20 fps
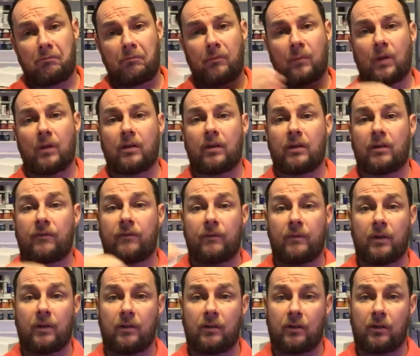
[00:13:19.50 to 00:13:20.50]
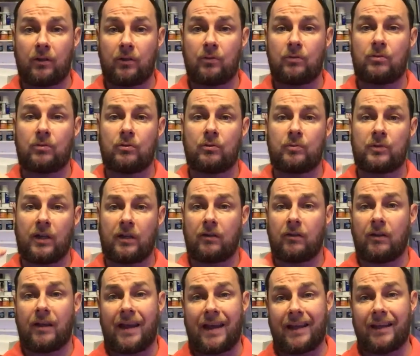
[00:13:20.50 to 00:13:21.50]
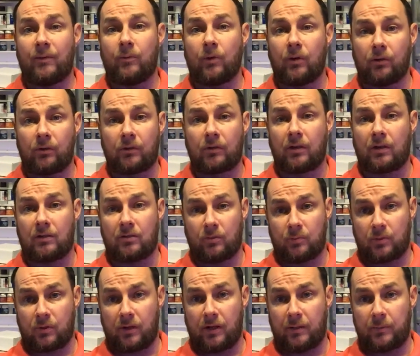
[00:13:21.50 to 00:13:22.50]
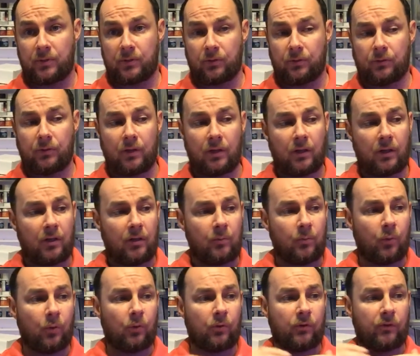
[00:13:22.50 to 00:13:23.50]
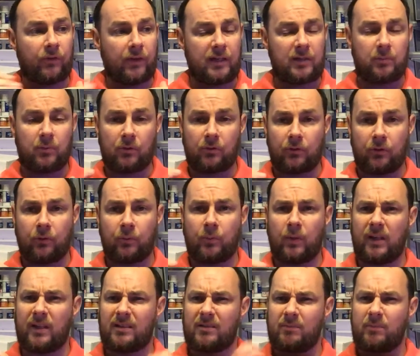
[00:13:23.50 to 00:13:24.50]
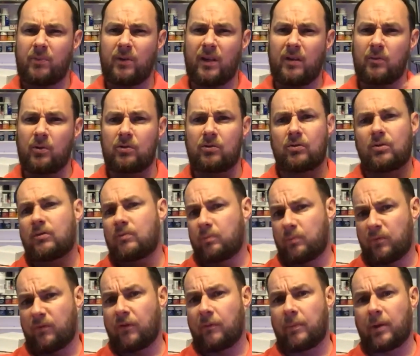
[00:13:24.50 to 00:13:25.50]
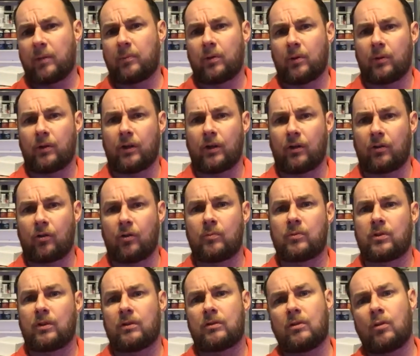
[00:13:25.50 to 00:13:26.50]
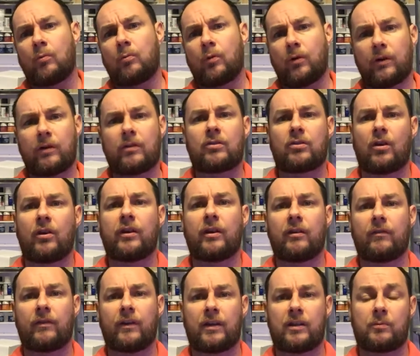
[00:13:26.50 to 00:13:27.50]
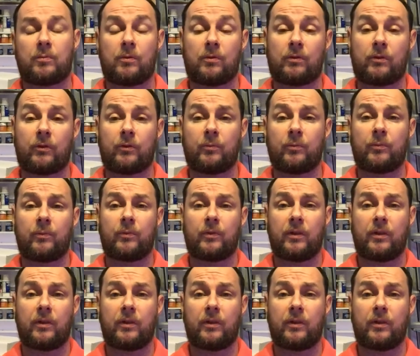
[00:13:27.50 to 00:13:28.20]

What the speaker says: the YouTube channel anyone can subscribe to, but the Facebook group, it's pretty much just for people who are going to come, so there's no point joining the Facebook group.